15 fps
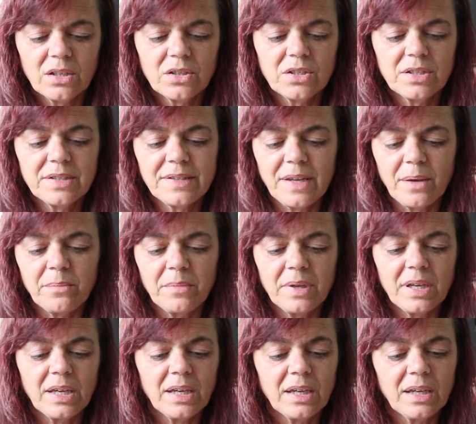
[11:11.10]
She sent
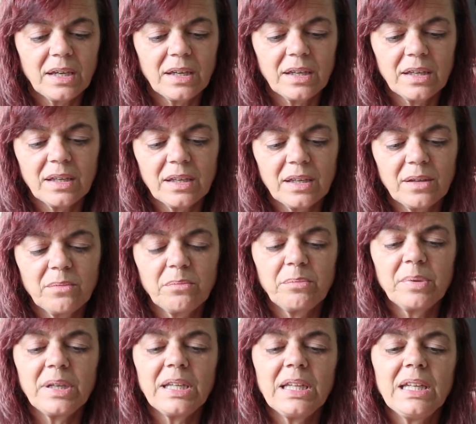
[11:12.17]
me
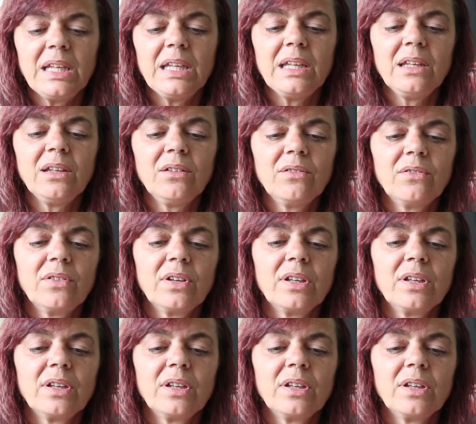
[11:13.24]
believe.